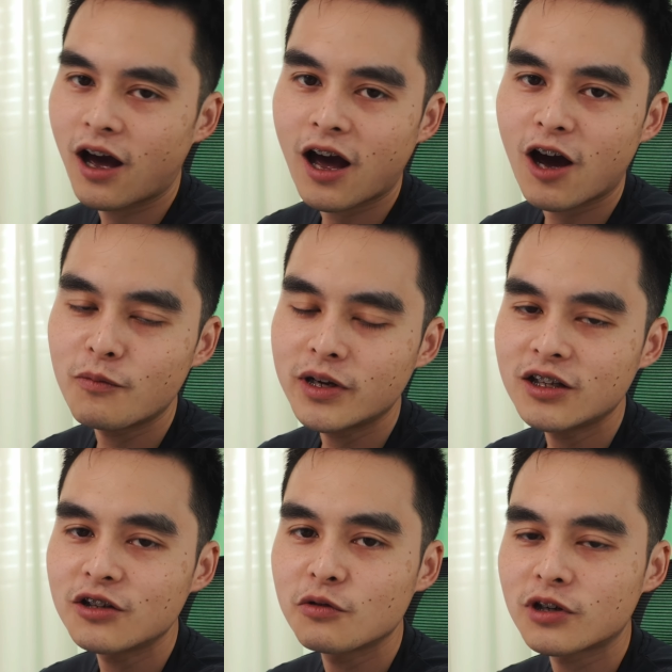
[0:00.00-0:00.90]
how many
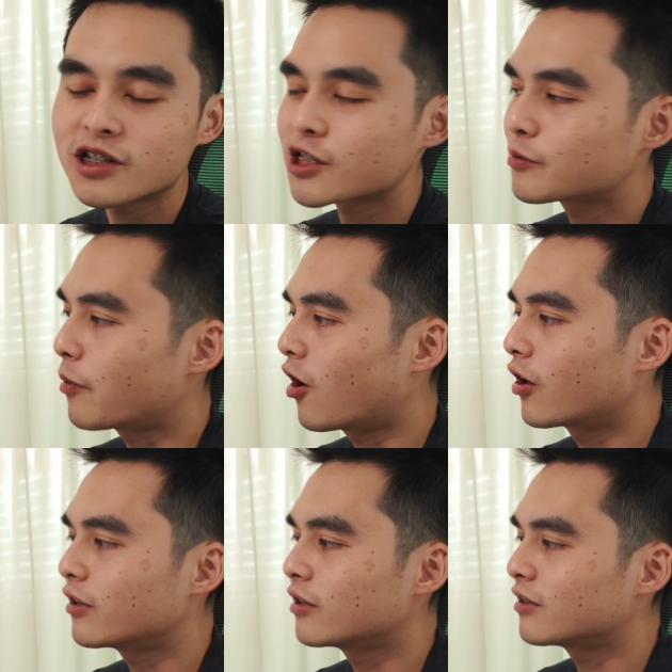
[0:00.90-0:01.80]
do you want to
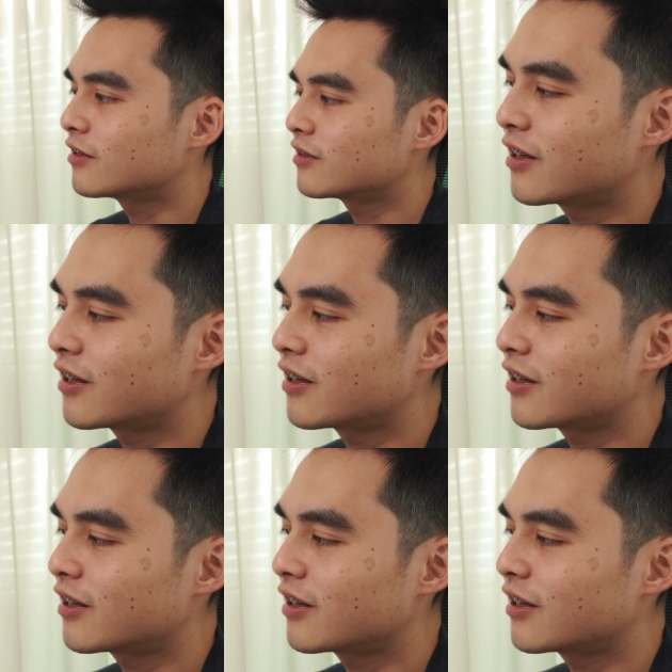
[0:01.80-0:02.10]
spawn?